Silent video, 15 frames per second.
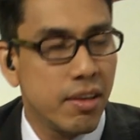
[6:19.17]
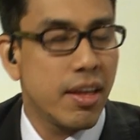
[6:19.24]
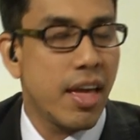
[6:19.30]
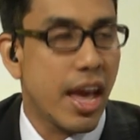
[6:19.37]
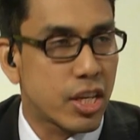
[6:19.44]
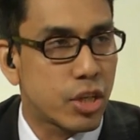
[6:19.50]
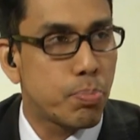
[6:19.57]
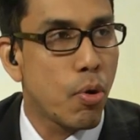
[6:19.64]

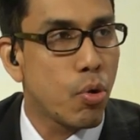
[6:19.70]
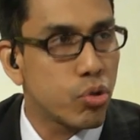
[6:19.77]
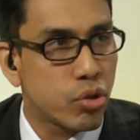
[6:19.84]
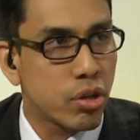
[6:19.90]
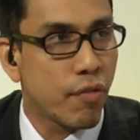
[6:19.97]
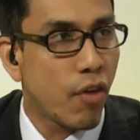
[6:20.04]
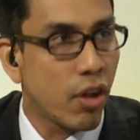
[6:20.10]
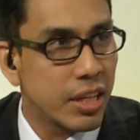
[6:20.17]
exposed to the
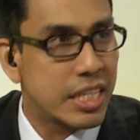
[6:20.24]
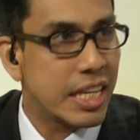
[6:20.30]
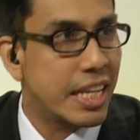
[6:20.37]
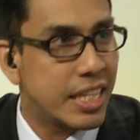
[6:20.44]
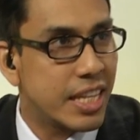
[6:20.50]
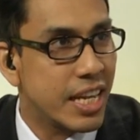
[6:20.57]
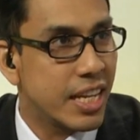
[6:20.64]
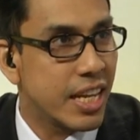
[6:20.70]

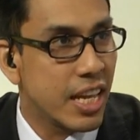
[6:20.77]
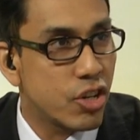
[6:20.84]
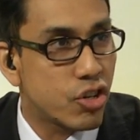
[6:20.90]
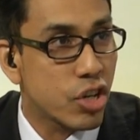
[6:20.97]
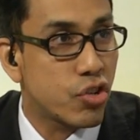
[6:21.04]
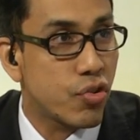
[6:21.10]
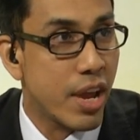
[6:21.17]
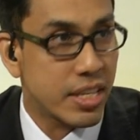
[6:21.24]
volatility in the
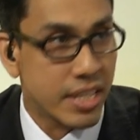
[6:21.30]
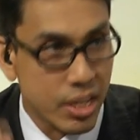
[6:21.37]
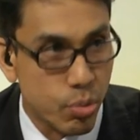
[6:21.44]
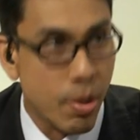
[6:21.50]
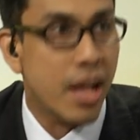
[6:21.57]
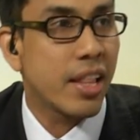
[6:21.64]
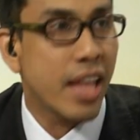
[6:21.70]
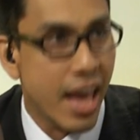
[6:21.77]
interest rates as
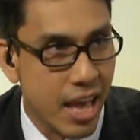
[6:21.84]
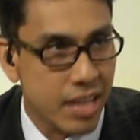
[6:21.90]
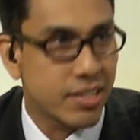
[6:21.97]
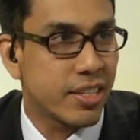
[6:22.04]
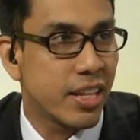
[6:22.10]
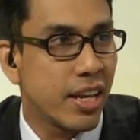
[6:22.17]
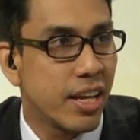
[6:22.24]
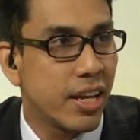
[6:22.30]
well as
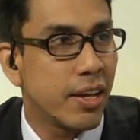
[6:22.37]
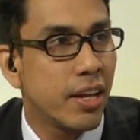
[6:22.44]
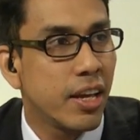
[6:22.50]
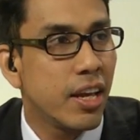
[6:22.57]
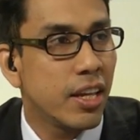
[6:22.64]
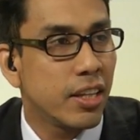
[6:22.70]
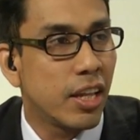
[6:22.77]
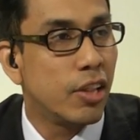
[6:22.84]
the
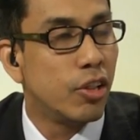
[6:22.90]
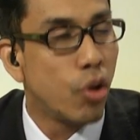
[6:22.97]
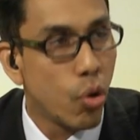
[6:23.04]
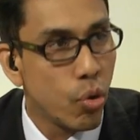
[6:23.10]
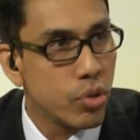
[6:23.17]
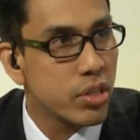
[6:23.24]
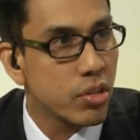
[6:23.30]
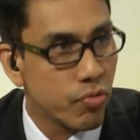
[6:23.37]

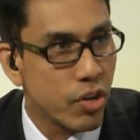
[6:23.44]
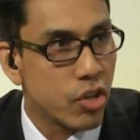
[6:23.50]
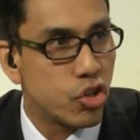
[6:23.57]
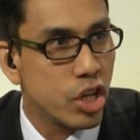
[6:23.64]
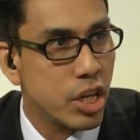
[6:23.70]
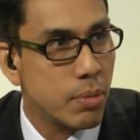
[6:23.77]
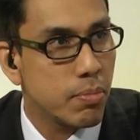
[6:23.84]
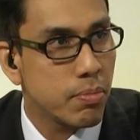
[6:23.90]
loan
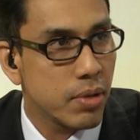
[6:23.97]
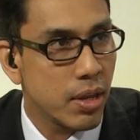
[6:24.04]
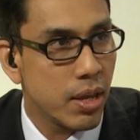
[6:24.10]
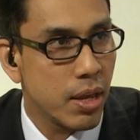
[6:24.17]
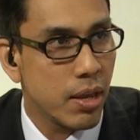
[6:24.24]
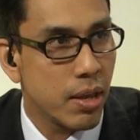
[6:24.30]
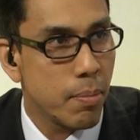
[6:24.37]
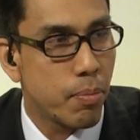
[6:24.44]
regime
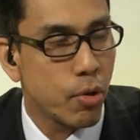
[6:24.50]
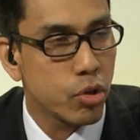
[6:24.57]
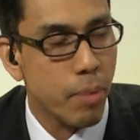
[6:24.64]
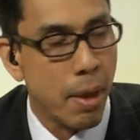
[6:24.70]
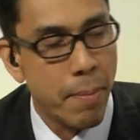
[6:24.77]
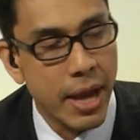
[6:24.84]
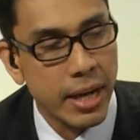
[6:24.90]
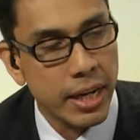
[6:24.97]
imposed by
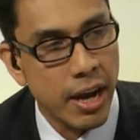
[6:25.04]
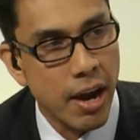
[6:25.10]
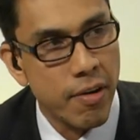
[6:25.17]
Bank Negara.